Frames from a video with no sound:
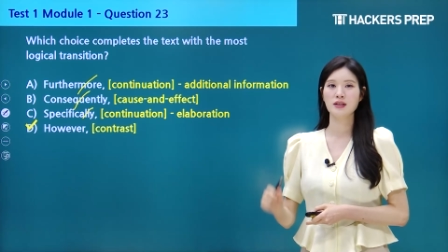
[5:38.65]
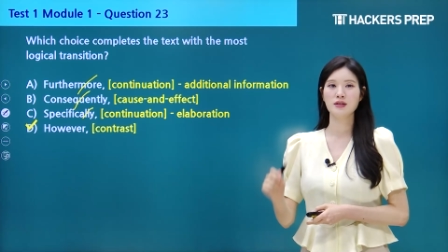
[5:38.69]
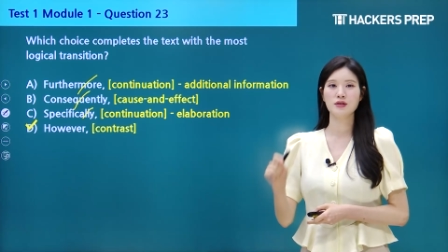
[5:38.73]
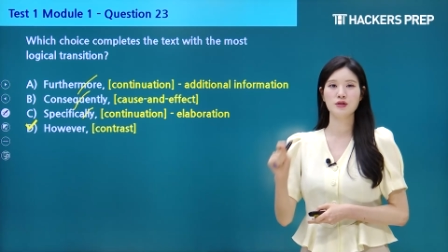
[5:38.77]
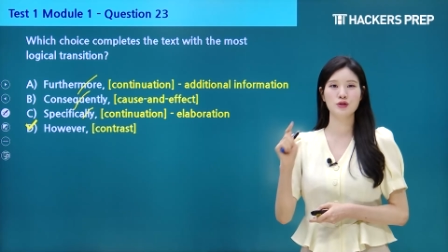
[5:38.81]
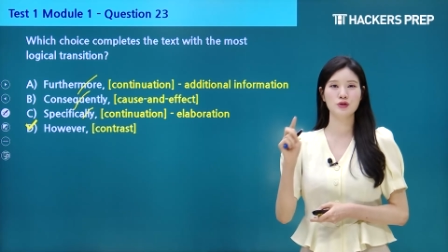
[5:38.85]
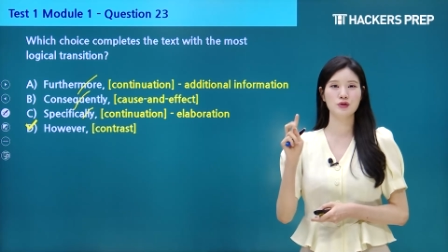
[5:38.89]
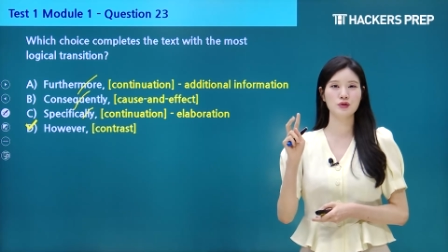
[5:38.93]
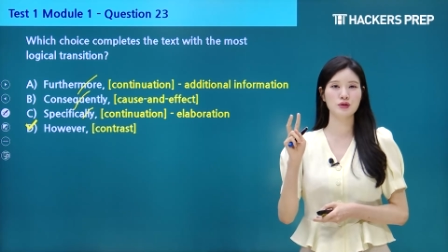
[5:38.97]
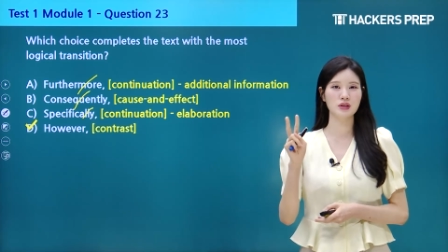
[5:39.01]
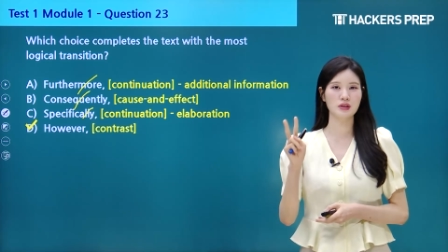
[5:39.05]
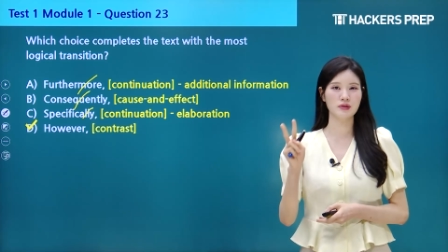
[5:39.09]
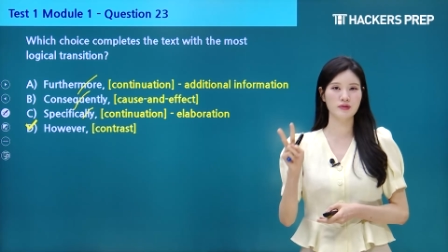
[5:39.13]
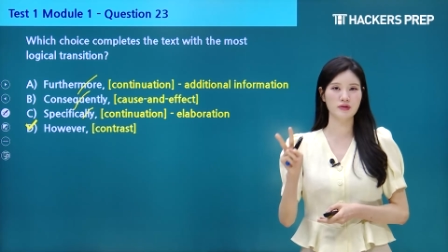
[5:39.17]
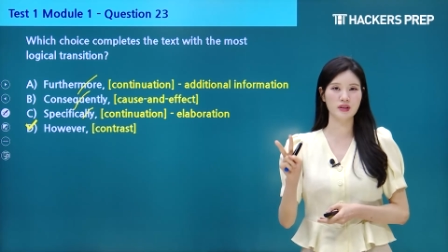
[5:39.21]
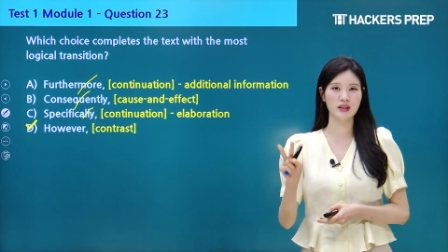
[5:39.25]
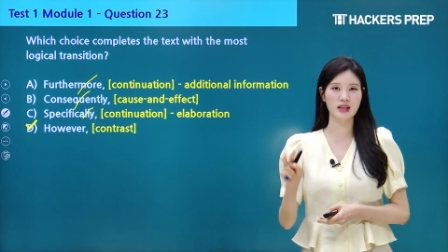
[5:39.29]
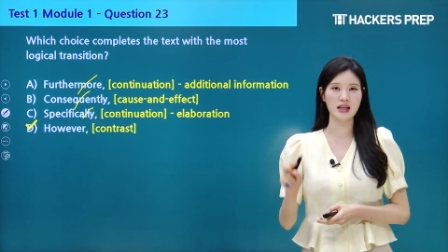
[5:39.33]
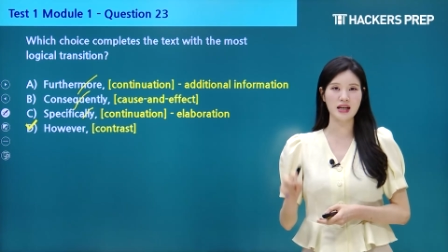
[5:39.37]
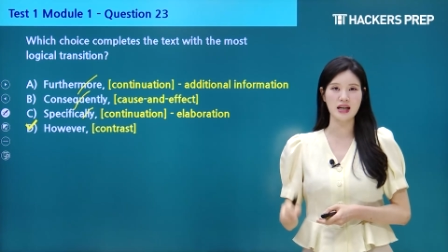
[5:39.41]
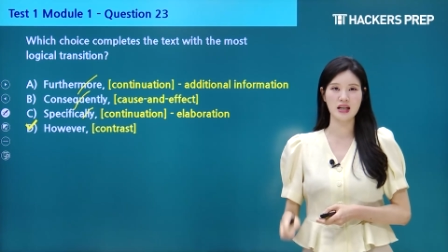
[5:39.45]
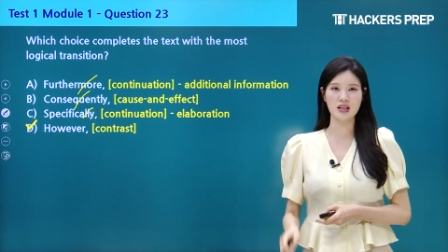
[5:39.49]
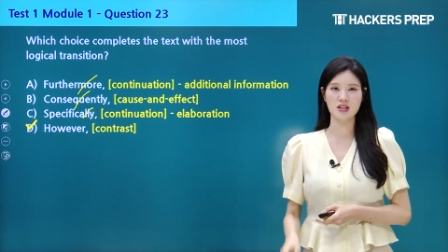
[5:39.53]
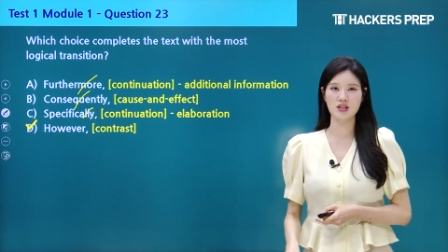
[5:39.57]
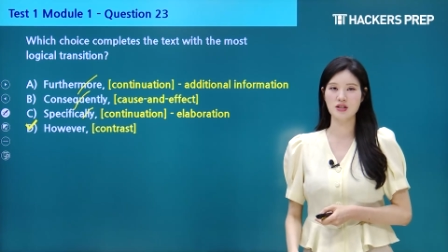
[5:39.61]
Two different
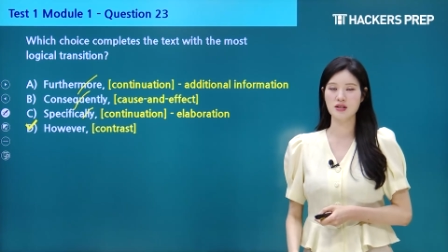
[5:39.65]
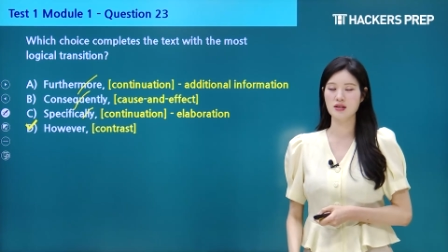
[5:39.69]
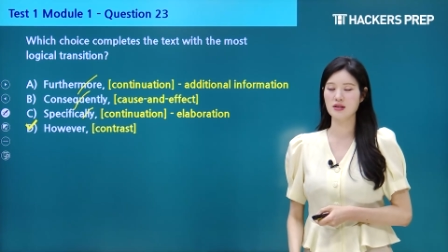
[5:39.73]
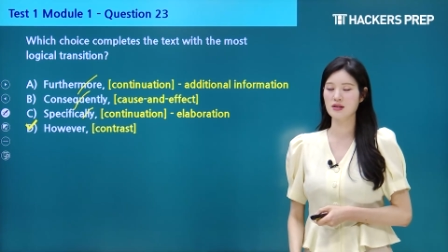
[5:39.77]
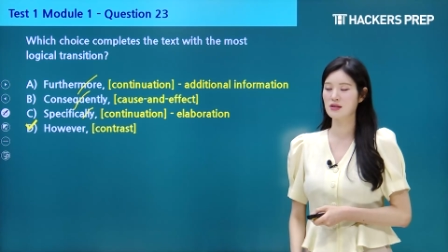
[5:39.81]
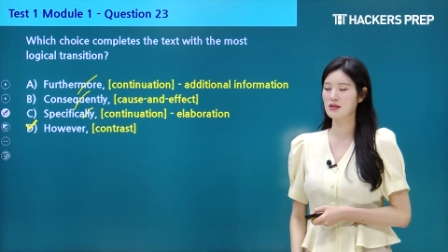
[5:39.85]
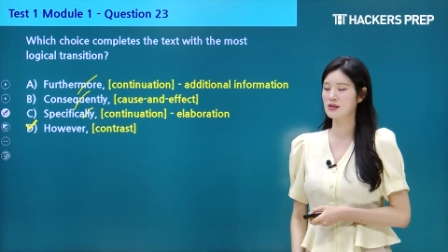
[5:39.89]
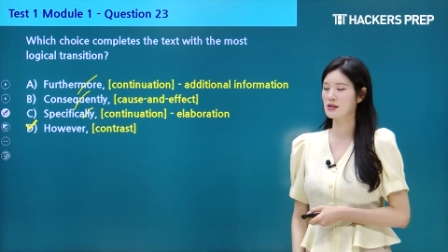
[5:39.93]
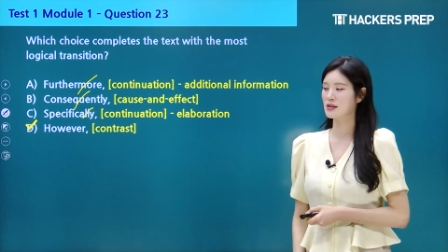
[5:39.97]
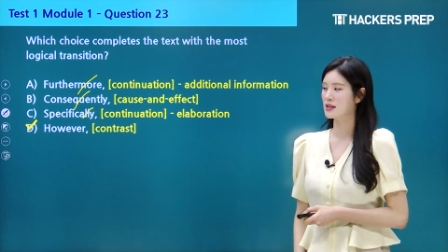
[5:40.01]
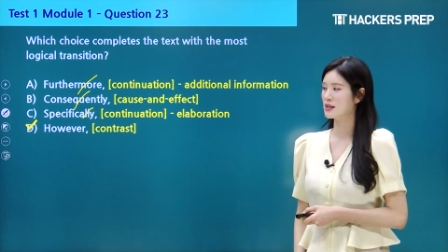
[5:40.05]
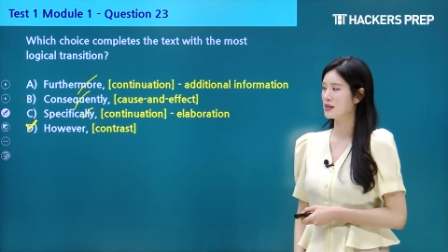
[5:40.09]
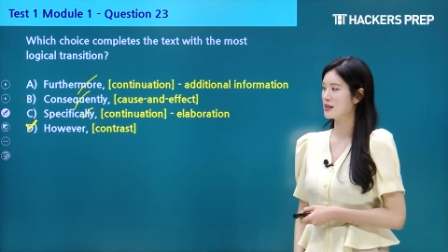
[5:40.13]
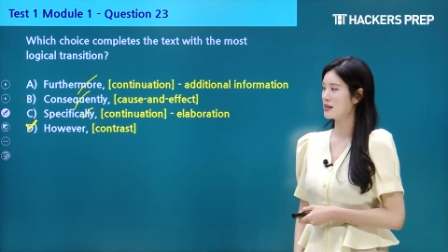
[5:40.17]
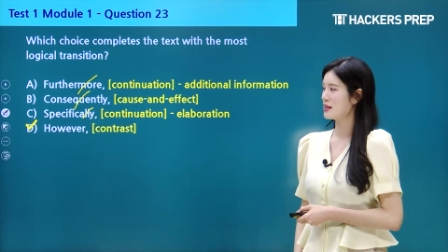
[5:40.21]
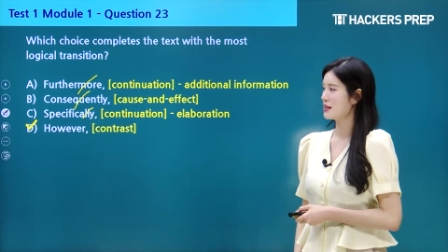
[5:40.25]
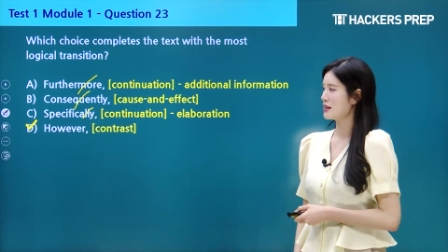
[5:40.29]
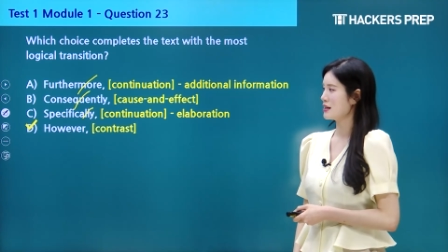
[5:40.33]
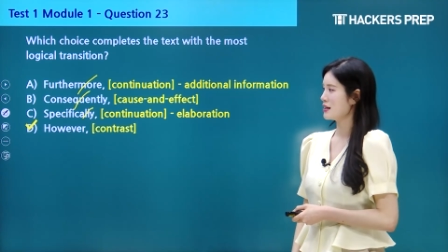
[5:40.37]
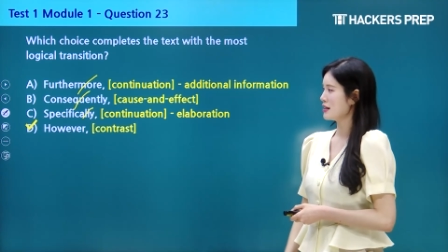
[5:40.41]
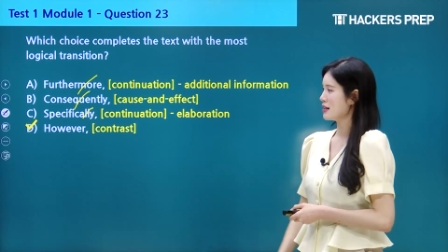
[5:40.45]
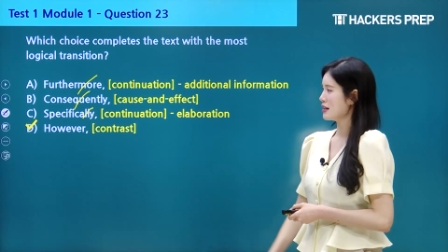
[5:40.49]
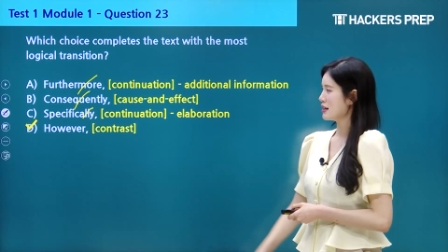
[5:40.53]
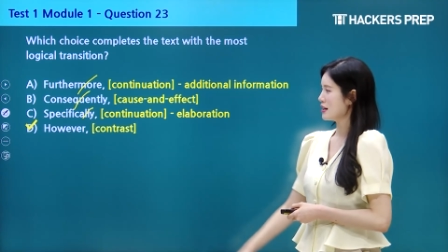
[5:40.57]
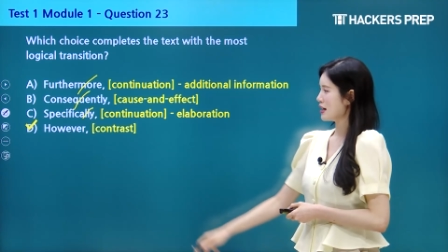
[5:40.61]
actions
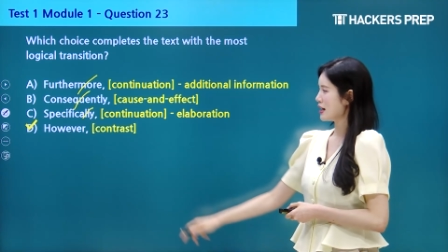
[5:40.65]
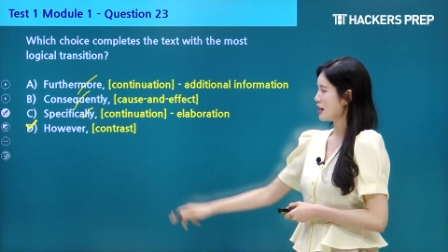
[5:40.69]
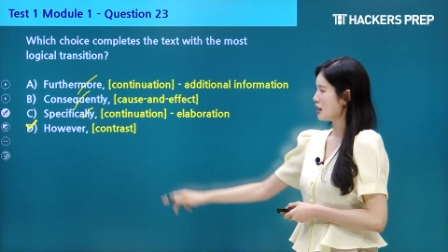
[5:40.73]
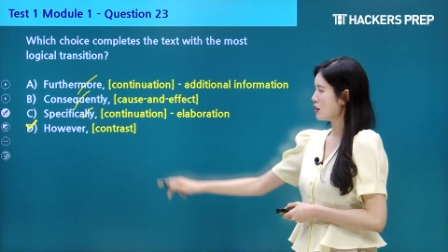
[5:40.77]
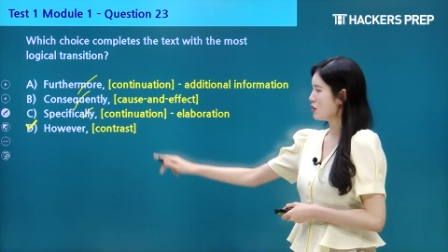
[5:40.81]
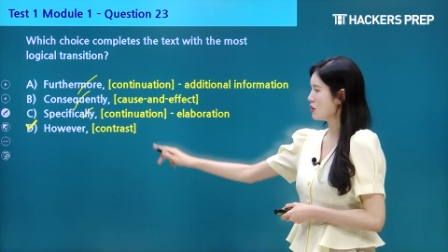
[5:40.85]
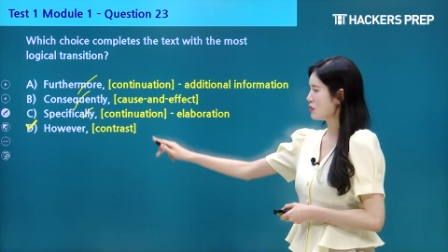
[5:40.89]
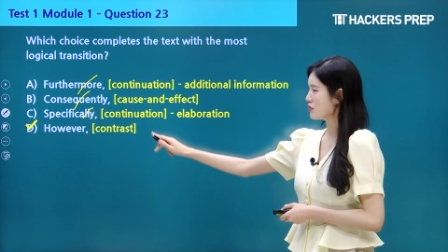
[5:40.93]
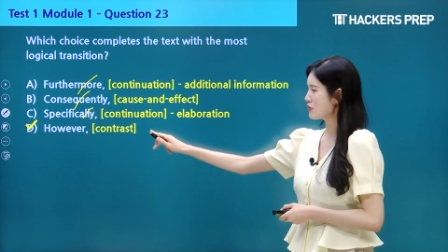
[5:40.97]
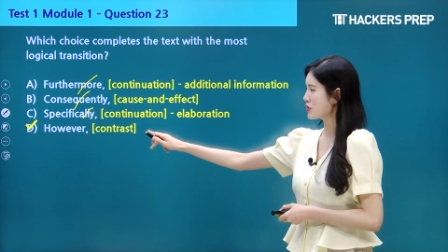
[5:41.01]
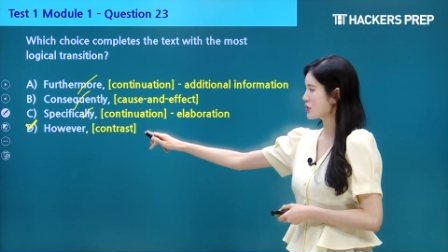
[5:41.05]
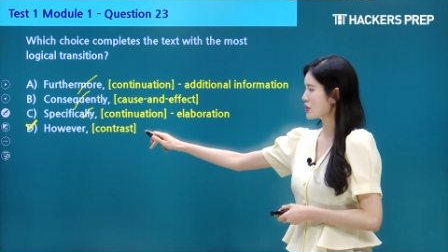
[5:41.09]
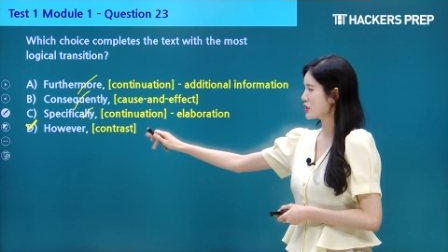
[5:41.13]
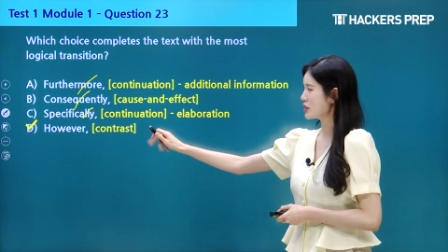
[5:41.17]
however,